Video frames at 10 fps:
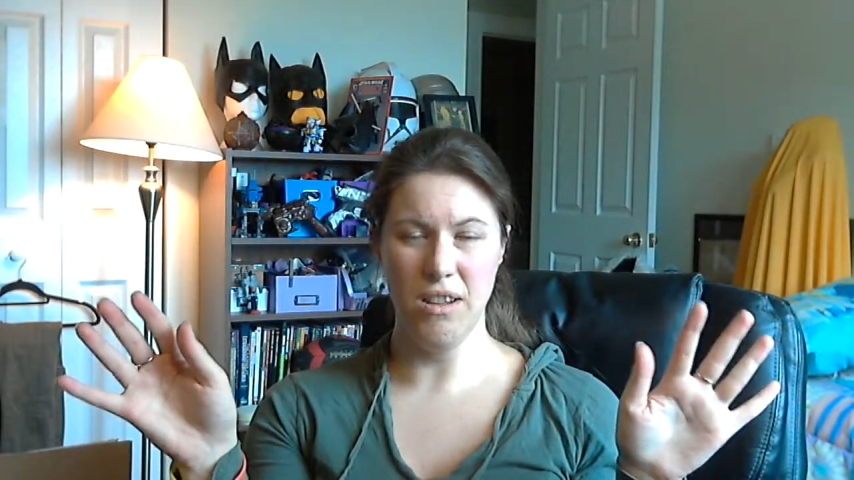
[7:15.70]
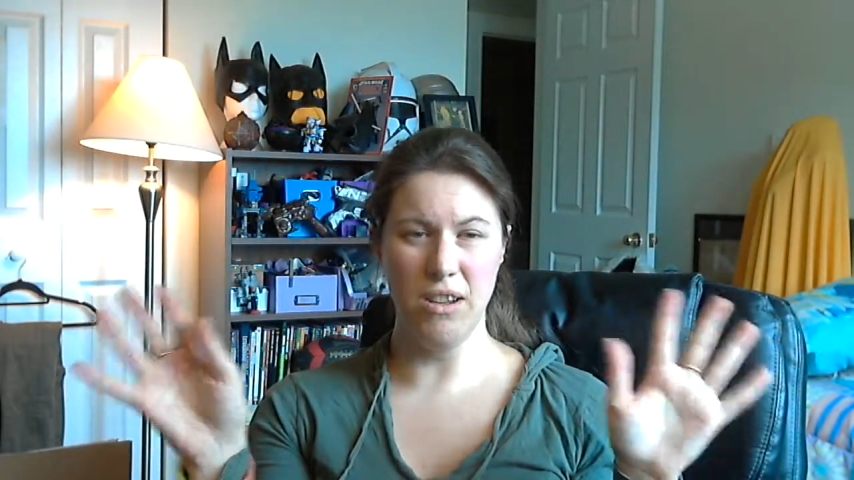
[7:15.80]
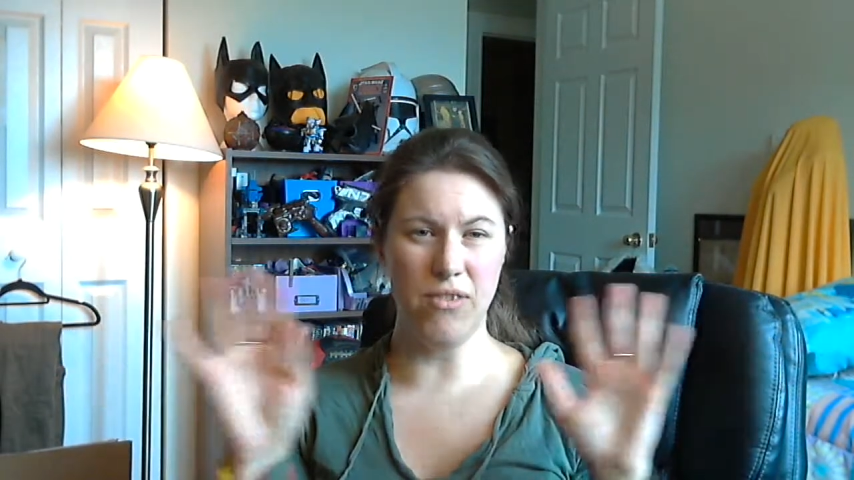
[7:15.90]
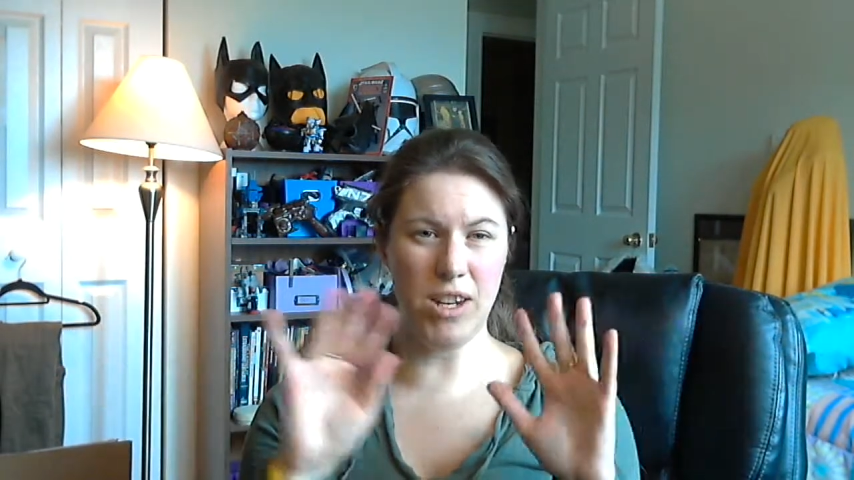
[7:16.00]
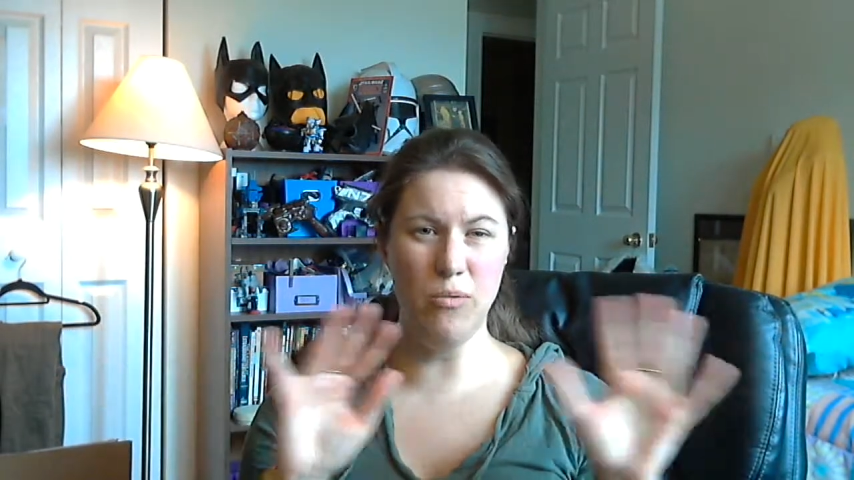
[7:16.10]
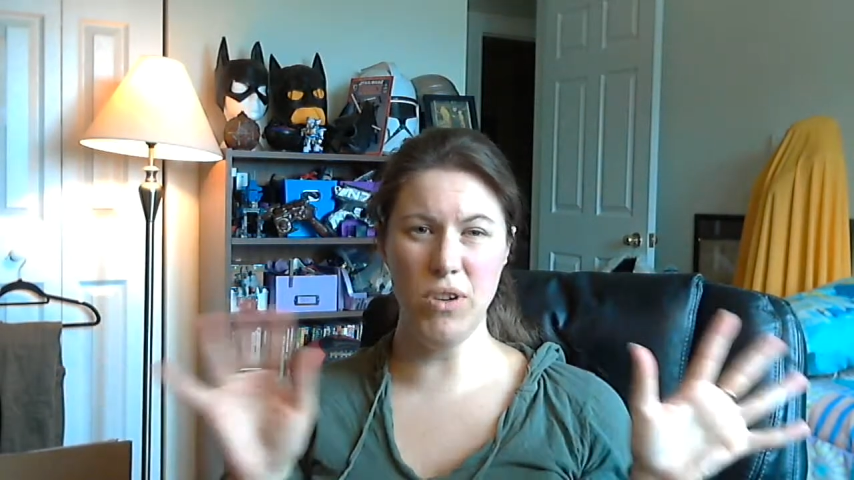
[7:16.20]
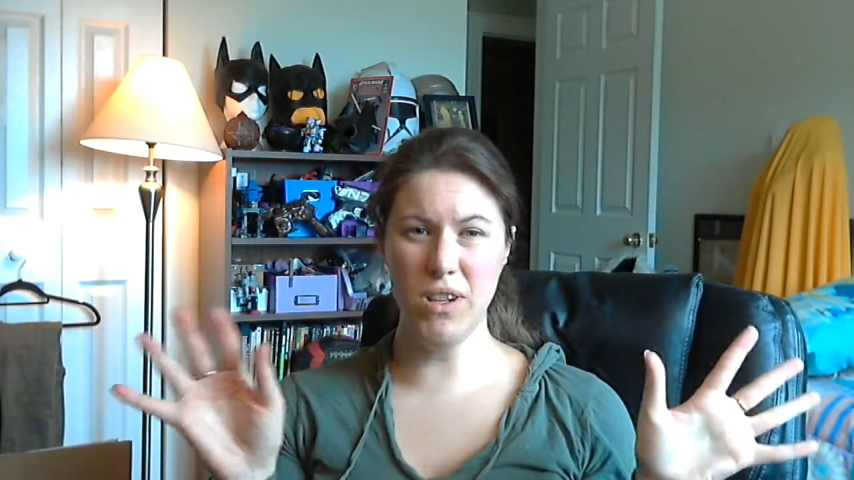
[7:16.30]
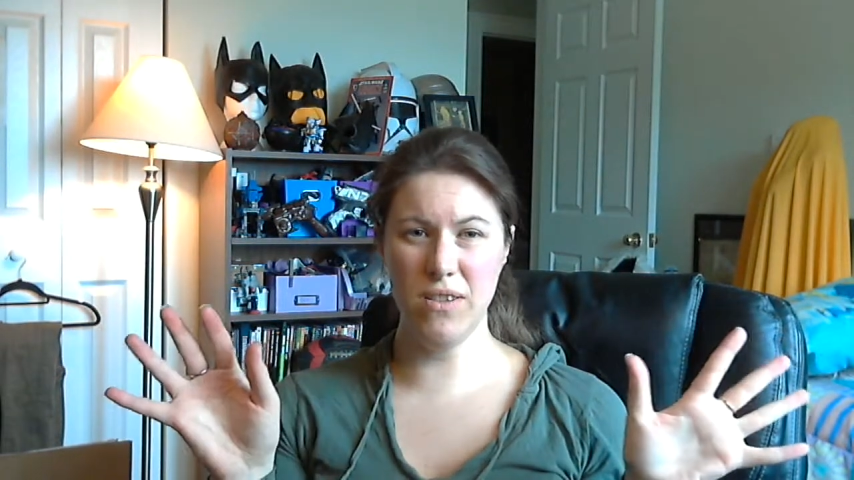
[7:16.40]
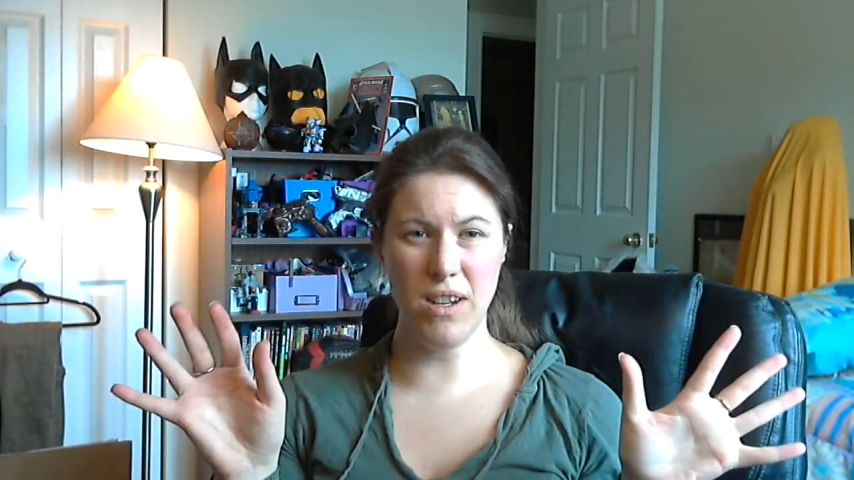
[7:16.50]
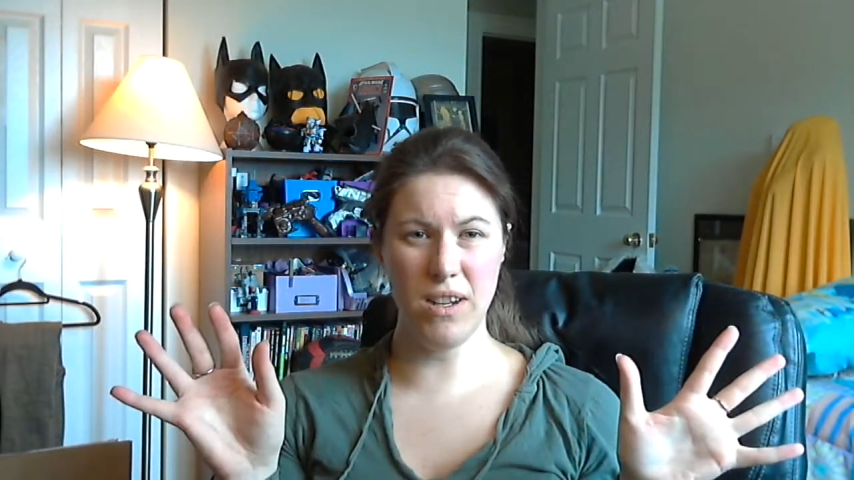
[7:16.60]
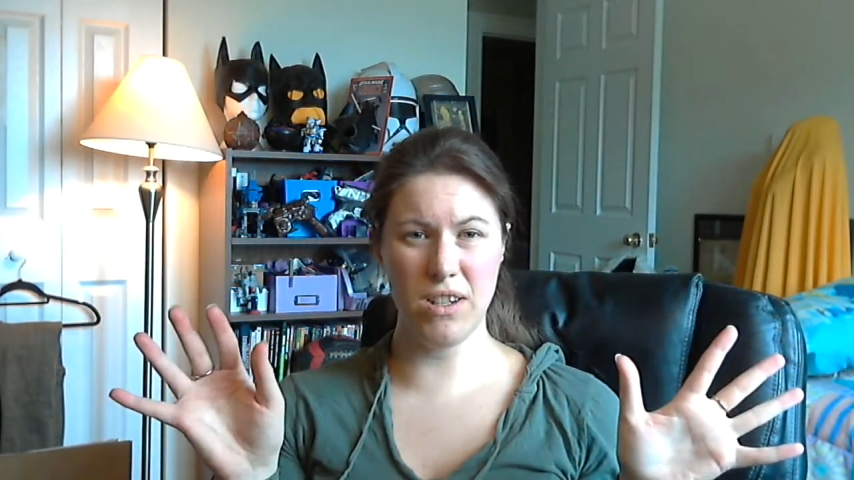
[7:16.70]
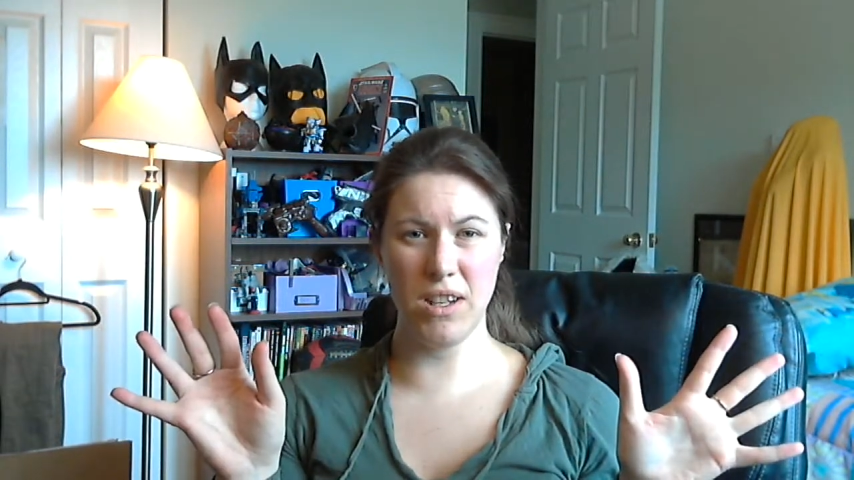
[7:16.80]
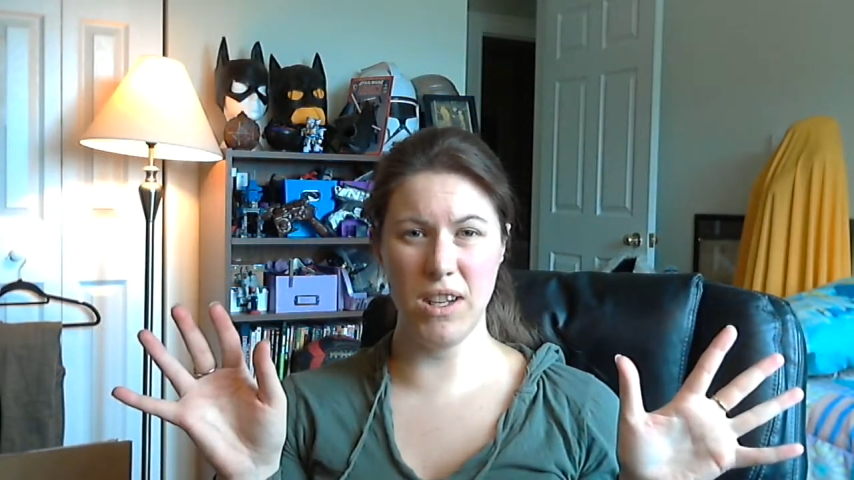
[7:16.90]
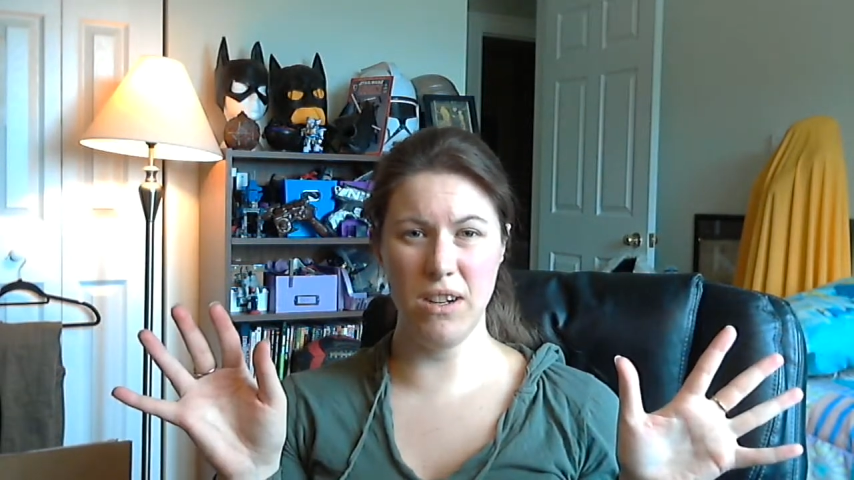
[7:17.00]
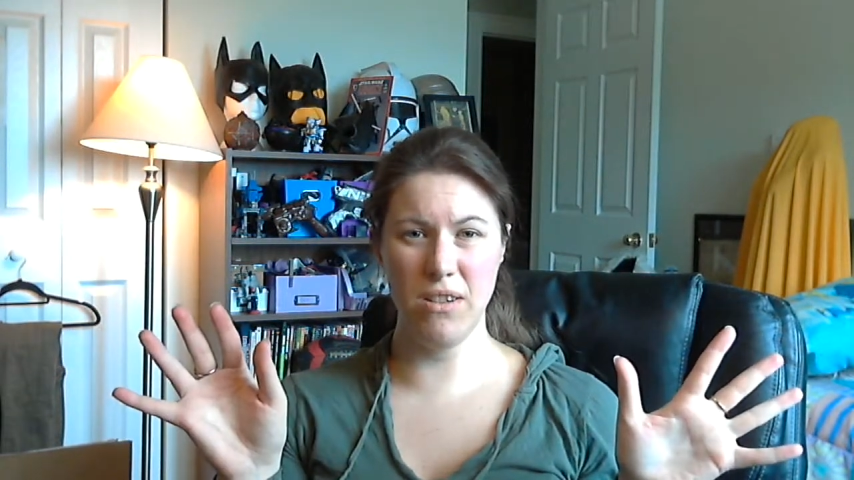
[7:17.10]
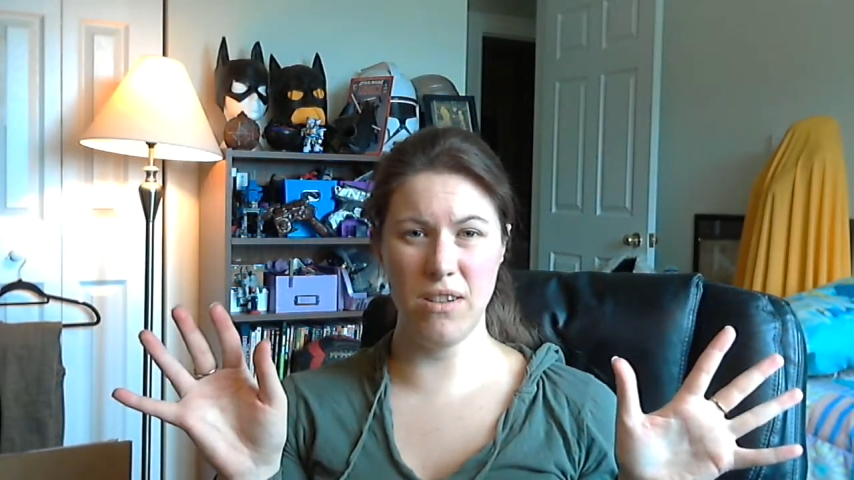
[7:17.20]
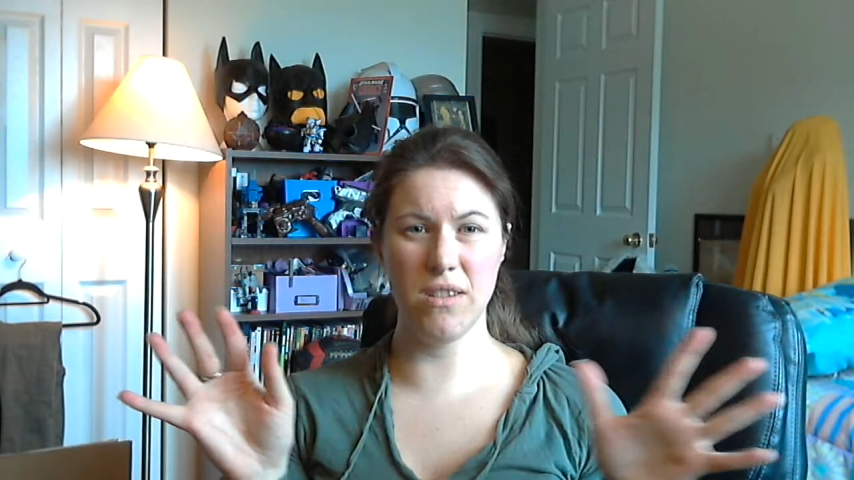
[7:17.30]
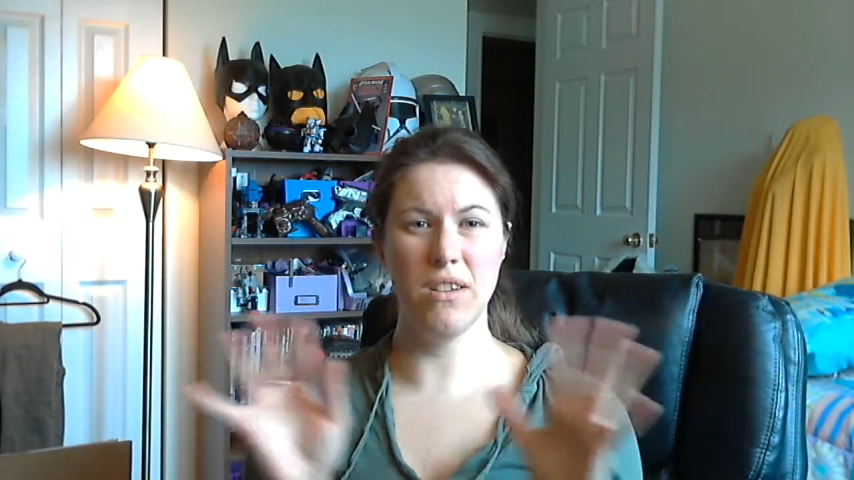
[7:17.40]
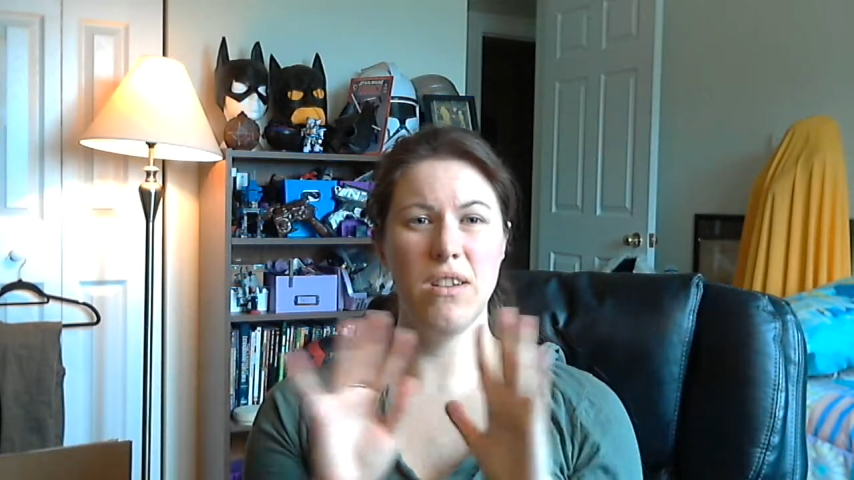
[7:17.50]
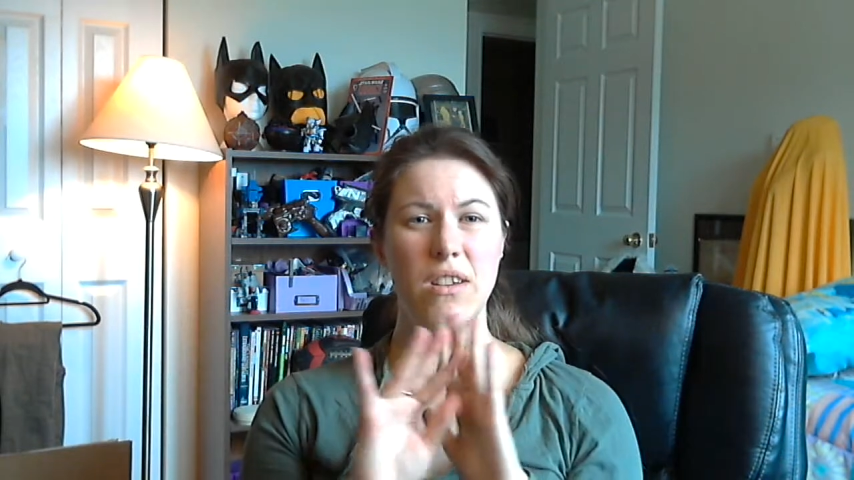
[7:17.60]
If anyone is actually curious,